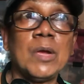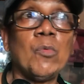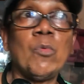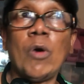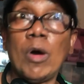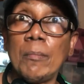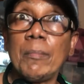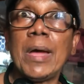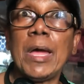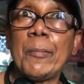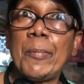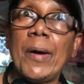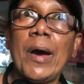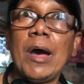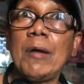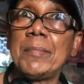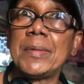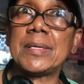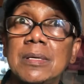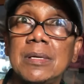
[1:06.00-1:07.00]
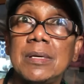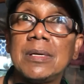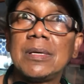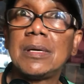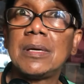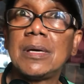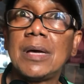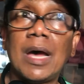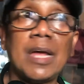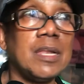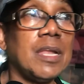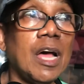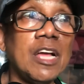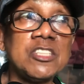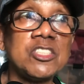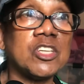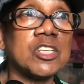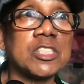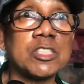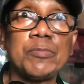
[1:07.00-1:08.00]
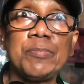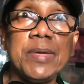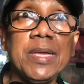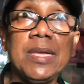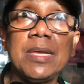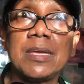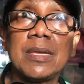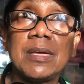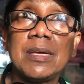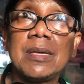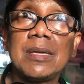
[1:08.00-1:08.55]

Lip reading: want my apartment. Yeah. And not just me,